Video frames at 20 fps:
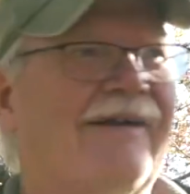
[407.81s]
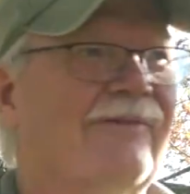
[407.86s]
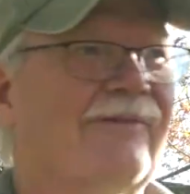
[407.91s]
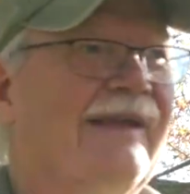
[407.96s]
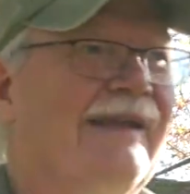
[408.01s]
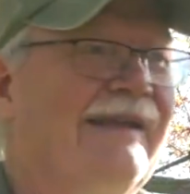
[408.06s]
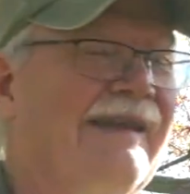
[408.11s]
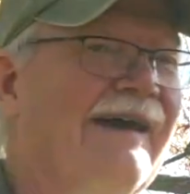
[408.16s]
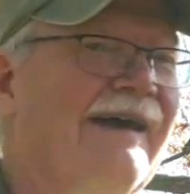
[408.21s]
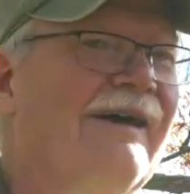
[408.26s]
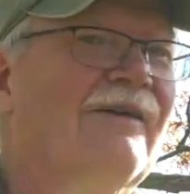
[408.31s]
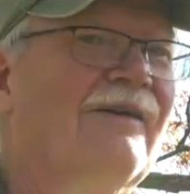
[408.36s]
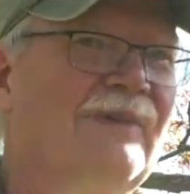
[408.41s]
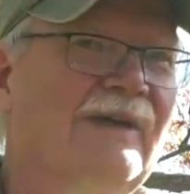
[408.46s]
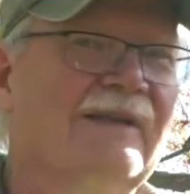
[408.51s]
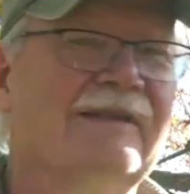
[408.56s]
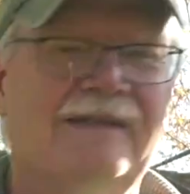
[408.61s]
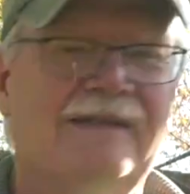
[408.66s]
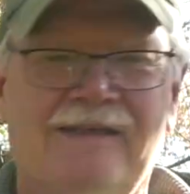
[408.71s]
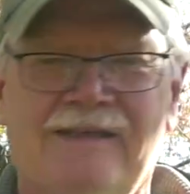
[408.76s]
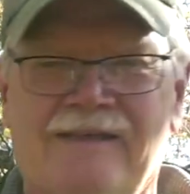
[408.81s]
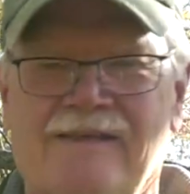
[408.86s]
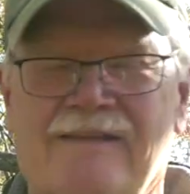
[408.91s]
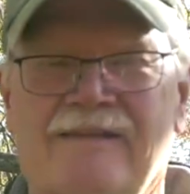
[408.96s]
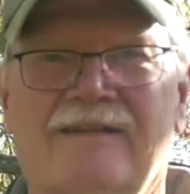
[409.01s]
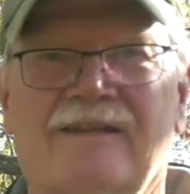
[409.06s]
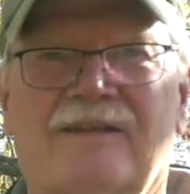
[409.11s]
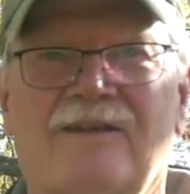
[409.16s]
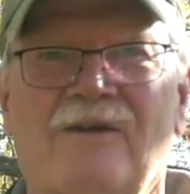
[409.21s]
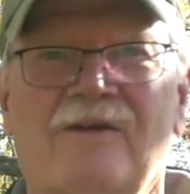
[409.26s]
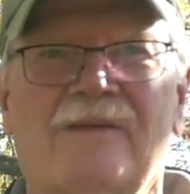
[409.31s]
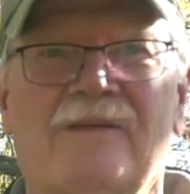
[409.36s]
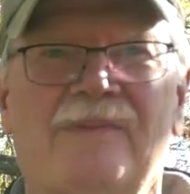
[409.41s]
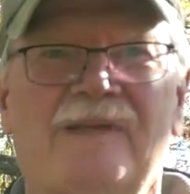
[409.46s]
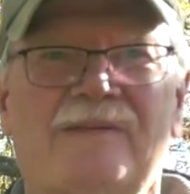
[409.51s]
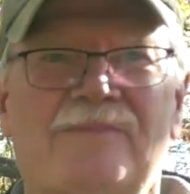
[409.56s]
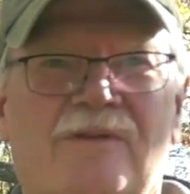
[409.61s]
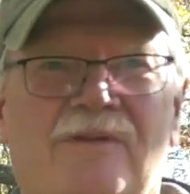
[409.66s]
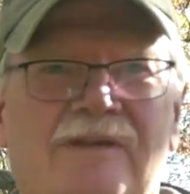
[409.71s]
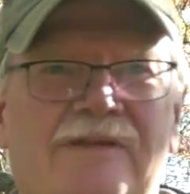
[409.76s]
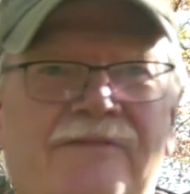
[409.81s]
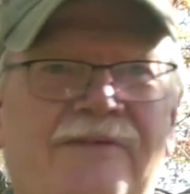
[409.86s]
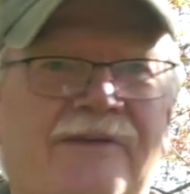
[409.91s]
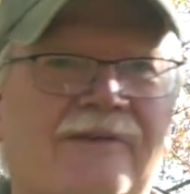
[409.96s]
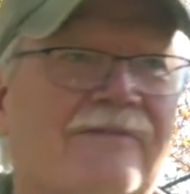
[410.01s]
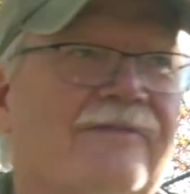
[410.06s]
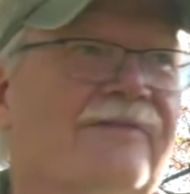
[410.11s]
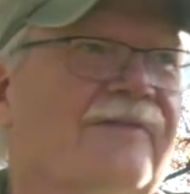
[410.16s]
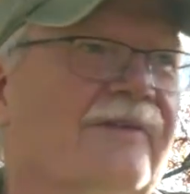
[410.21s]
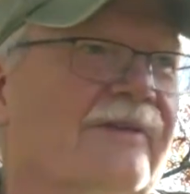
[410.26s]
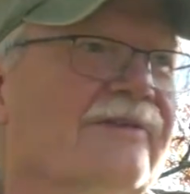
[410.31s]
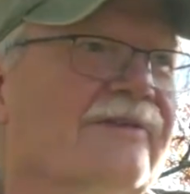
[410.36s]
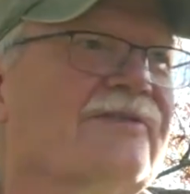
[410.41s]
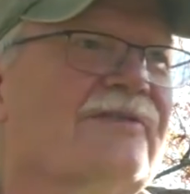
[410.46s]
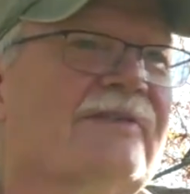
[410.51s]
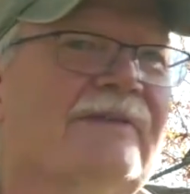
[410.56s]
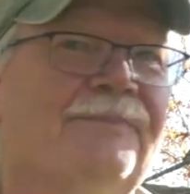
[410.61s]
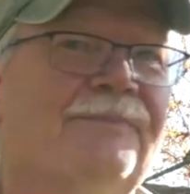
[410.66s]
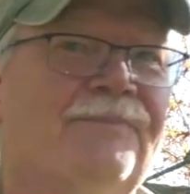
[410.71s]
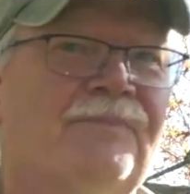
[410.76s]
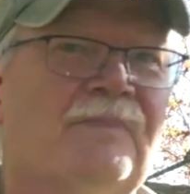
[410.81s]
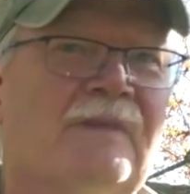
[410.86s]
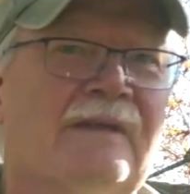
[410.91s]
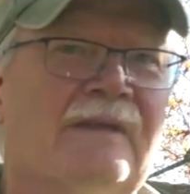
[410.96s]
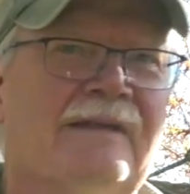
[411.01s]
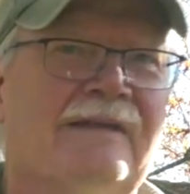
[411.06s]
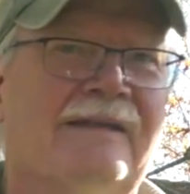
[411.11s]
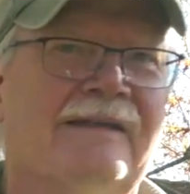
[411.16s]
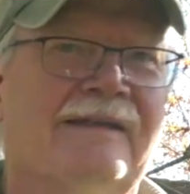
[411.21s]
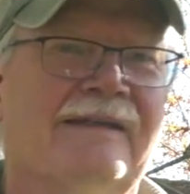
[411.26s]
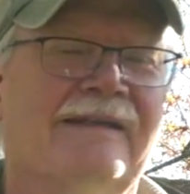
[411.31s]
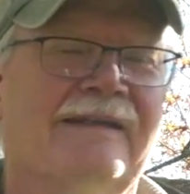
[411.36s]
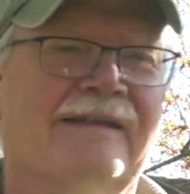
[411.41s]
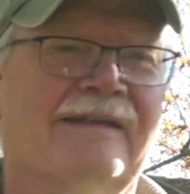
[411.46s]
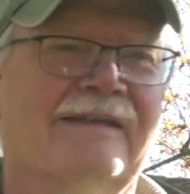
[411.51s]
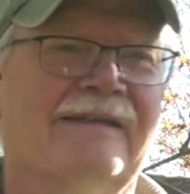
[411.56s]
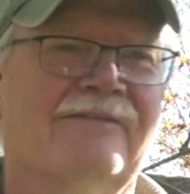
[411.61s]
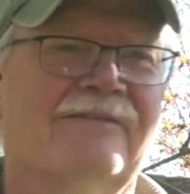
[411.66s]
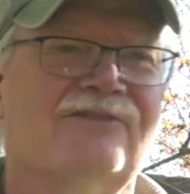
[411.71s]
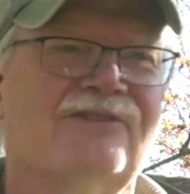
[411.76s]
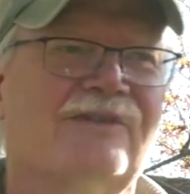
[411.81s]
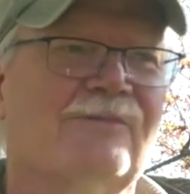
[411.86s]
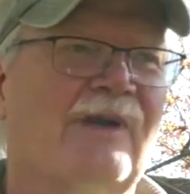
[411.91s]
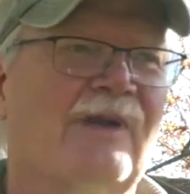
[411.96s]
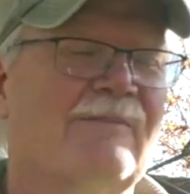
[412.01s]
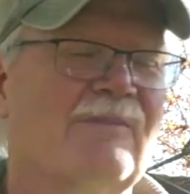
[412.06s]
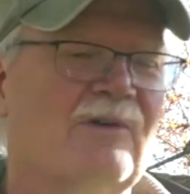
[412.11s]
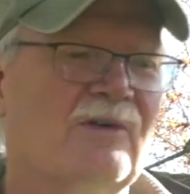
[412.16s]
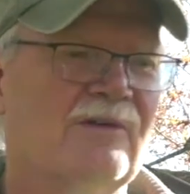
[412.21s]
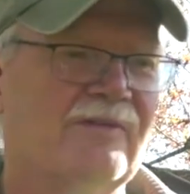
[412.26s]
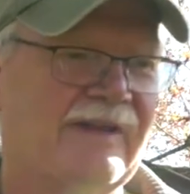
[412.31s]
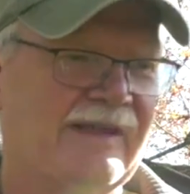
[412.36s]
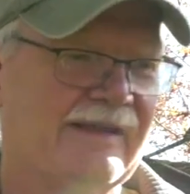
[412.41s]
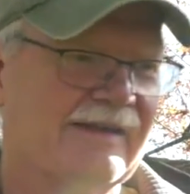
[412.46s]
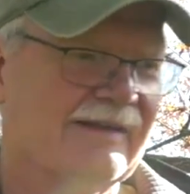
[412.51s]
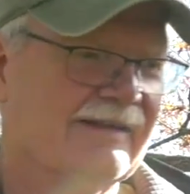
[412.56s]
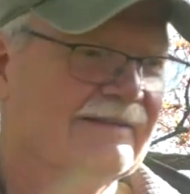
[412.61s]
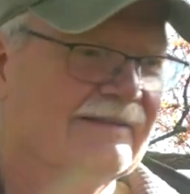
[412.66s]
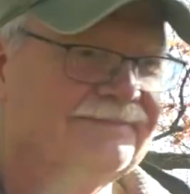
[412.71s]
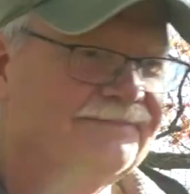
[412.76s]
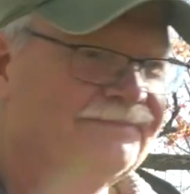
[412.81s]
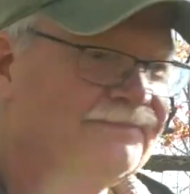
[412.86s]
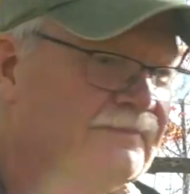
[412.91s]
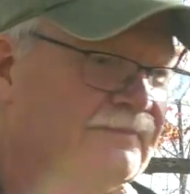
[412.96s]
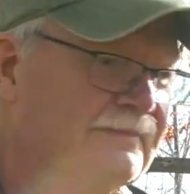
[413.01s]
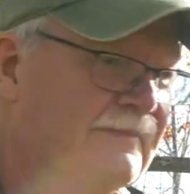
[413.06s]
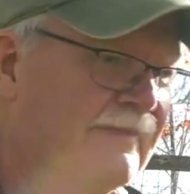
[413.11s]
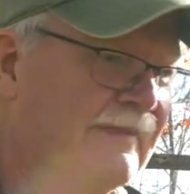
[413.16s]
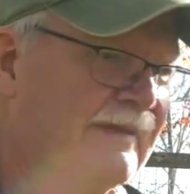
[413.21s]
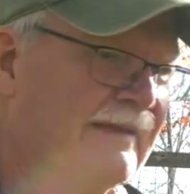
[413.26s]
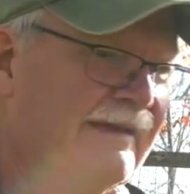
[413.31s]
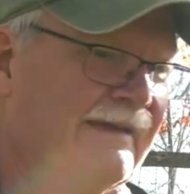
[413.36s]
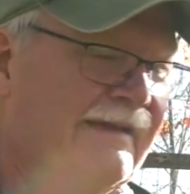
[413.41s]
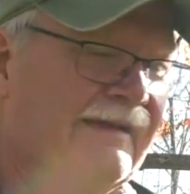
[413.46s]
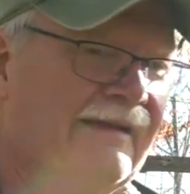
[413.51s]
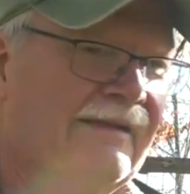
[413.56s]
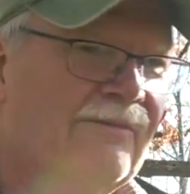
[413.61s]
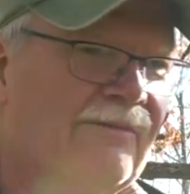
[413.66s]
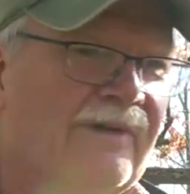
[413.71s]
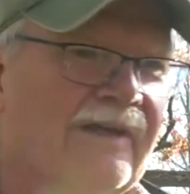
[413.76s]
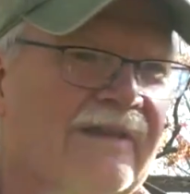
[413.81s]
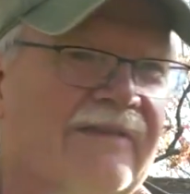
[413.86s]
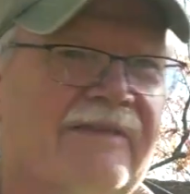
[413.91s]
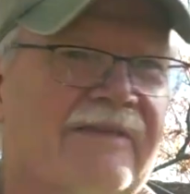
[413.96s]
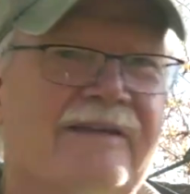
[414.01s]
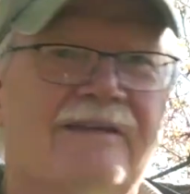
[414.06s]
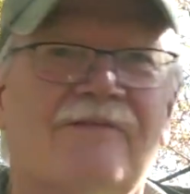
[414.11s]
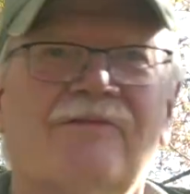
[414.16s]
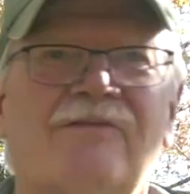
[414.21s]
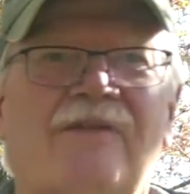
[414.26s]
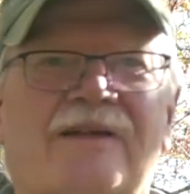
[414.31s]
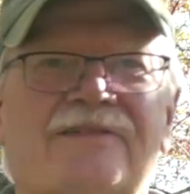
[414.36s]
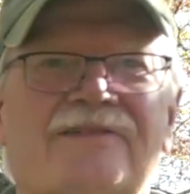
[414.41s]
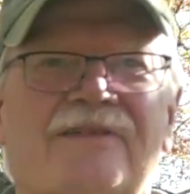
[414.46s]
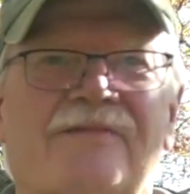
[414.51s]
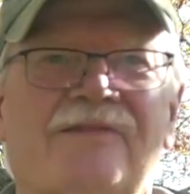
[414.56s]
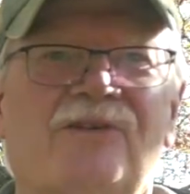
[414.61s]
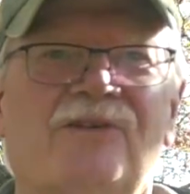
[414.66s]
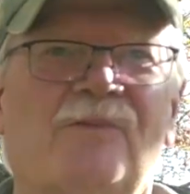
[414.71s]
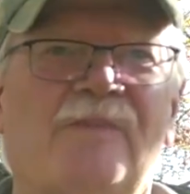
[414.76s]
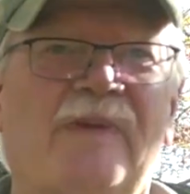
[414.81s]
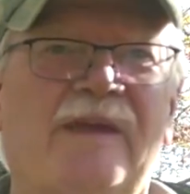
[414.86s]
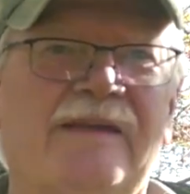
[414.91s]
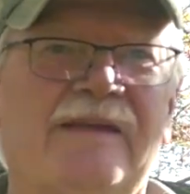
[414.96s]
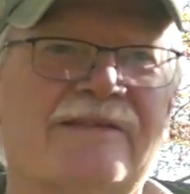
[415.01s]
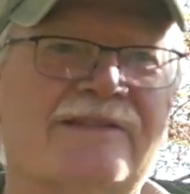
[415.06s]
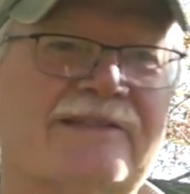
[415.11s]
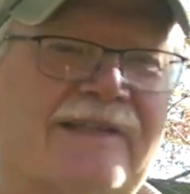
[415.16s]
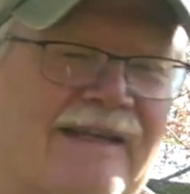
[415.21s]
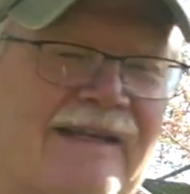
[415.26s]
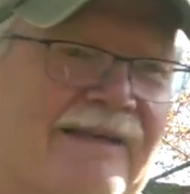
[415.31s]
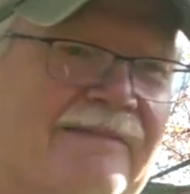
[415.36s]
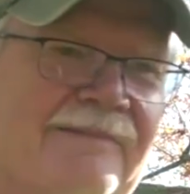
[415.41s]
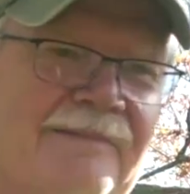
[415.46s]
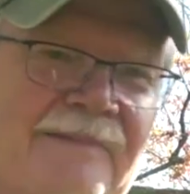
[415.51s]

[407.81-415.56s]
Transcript: right now, but the Dakota people lived here first. And the Ojibwe moved in with the influx of Europeans kind of